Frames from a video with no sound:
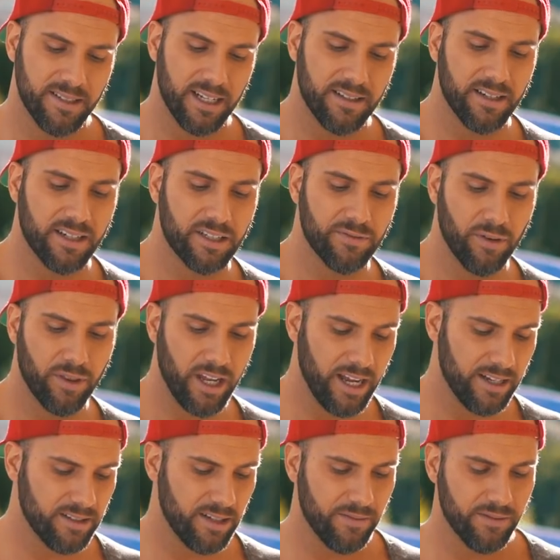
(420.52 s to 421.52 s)
settings for the
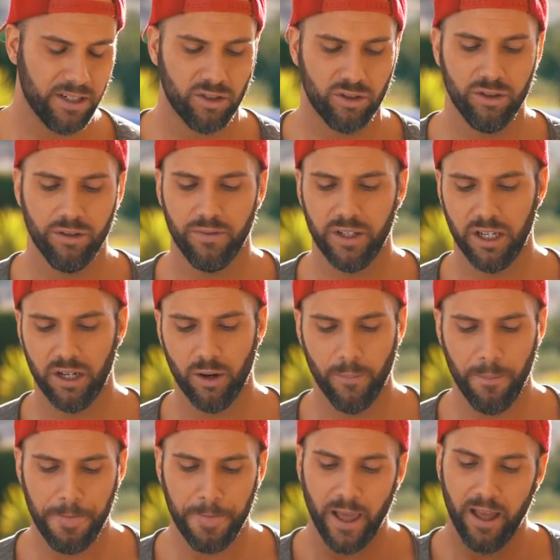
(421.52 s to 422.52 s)
A7S II
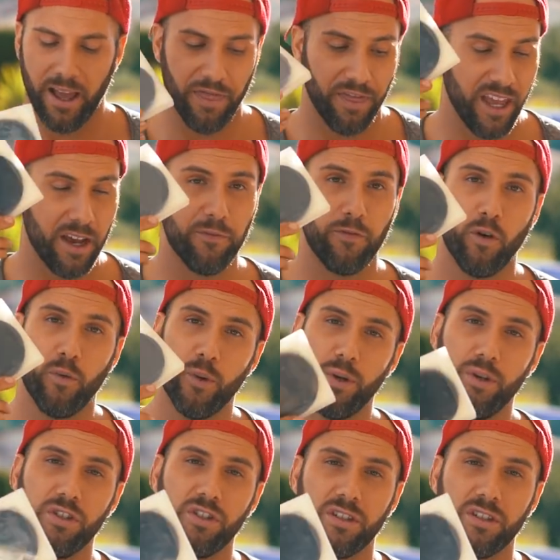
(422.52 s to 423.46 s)
video, and therefore we're